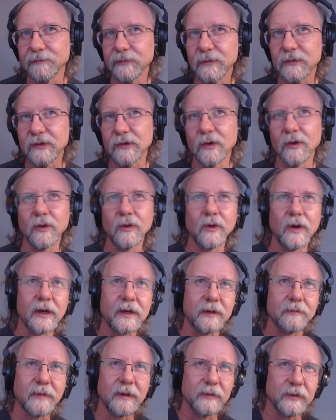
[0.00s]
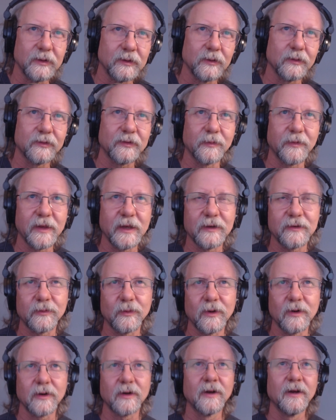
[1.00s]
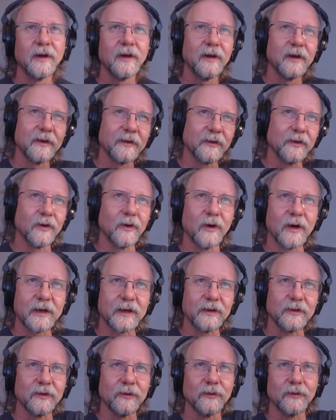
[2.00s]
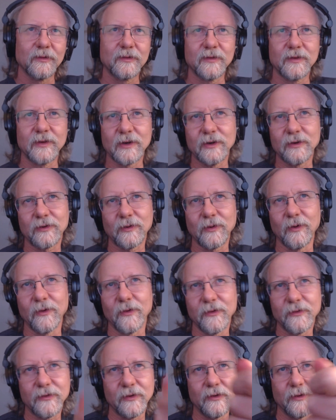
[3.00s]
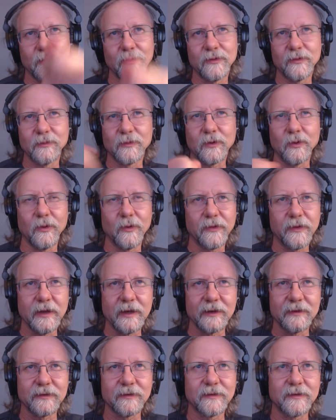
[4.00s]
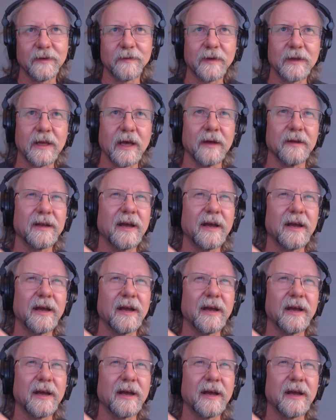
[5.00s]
So I could maybe do some things where, I could use the controls to do some cool things and stuff like that.